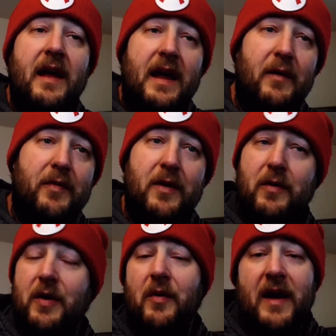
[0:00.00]
If
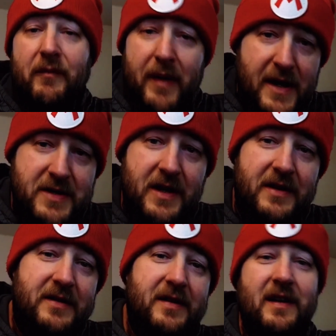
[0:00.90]
you don't have
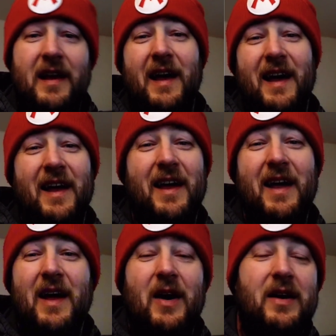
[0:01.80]
patience,
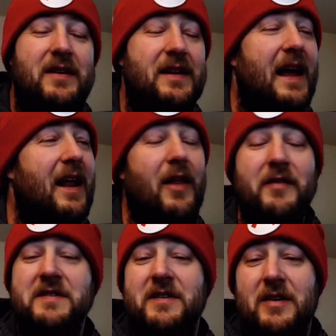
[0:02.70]
not all of
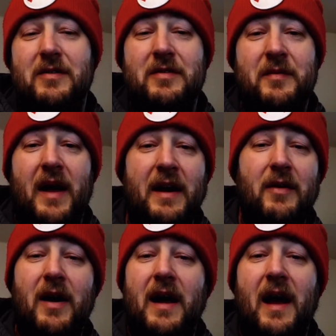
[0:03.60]
us do. I
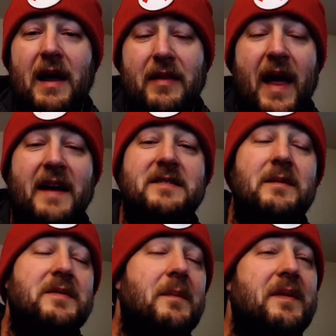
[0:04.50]
know I lack
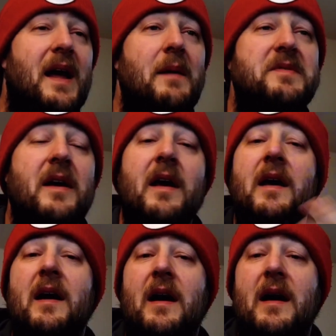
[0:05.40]
some sometimes.
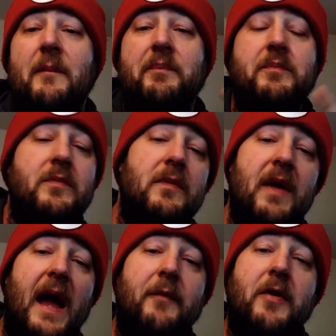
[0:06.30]

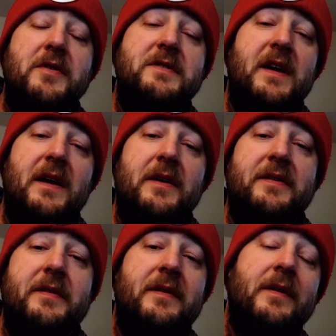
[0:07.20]
Hayfro
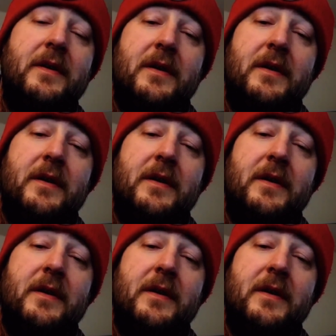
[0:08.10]
sells.